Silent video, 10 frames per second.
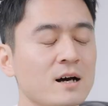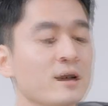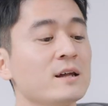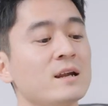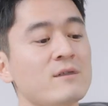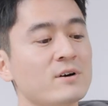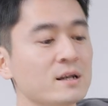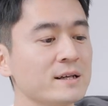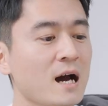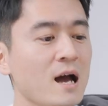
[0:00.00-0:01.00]
Okay, now
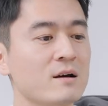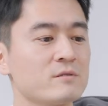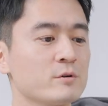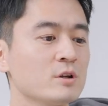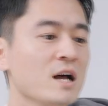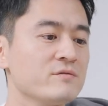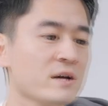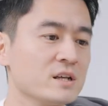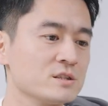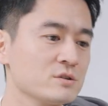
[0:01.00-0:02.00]
finally, I have a real life
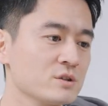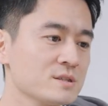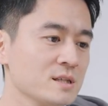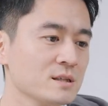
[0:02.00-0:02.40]
edit. So you can see